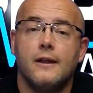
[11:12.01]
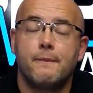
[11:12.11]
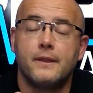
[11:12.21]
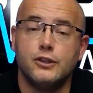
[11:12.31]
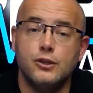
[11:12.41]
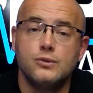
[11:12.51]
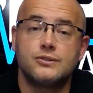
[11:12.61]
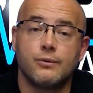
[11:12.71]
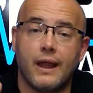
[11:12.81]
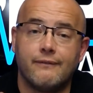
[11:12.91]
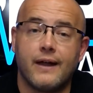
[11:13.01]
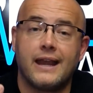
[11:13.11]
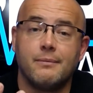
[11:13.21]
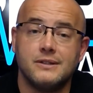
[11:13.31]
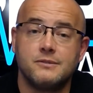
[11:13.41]
to use the right
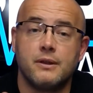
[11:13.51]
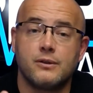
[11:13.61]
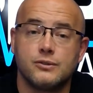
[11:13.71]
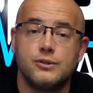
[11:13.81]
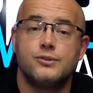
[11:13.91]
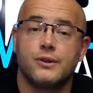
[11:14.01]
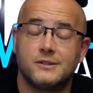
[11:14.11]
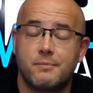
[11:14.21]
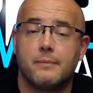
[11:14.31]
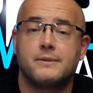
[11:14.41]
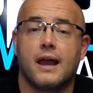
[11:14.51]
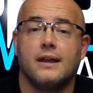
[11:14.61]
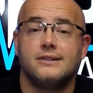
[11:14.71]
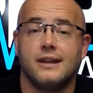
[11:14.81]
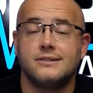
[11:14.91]
vitamins, minerals, nutrients,
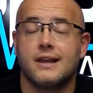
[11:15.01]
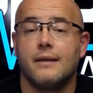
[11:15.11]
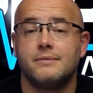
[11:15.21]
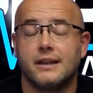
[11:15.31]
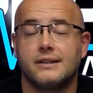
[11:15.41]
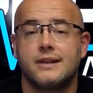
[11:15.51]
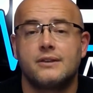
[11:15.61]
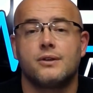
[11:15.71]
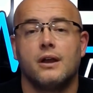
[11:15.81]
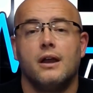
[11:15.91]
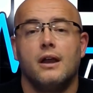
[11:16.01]
peptides, enzymes, and etc.,